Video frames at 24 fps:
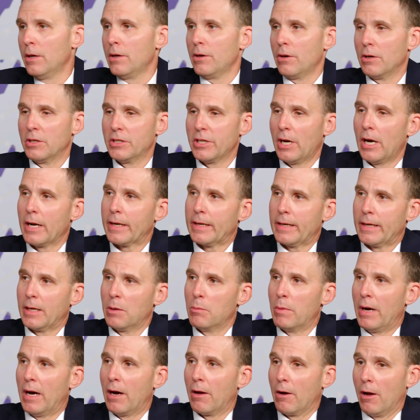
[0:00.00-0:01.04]
you're talking
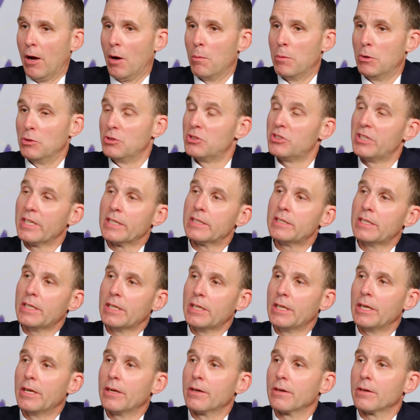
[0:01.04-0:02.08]
about almost 60
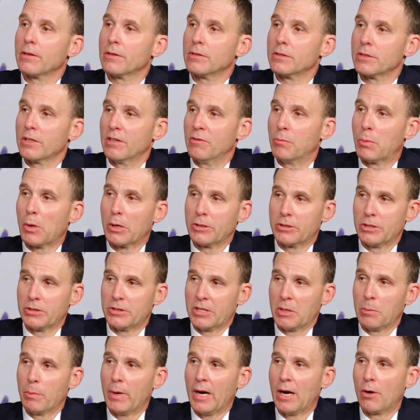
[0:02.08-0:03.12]
years of
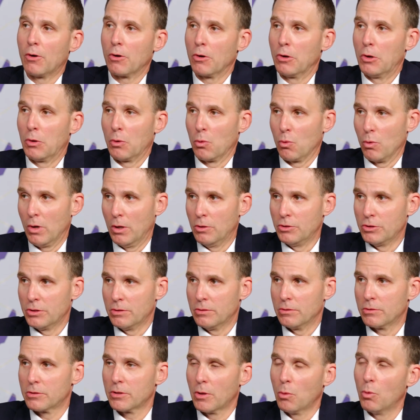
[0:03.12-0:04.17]
purchasing power
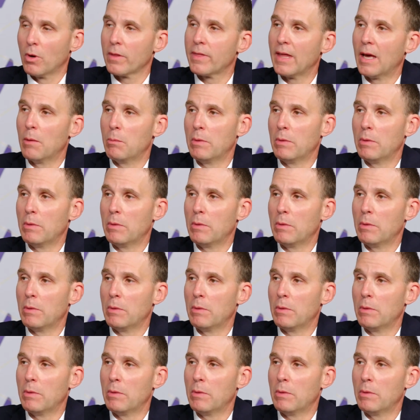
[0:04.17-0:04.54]
erosion. So what that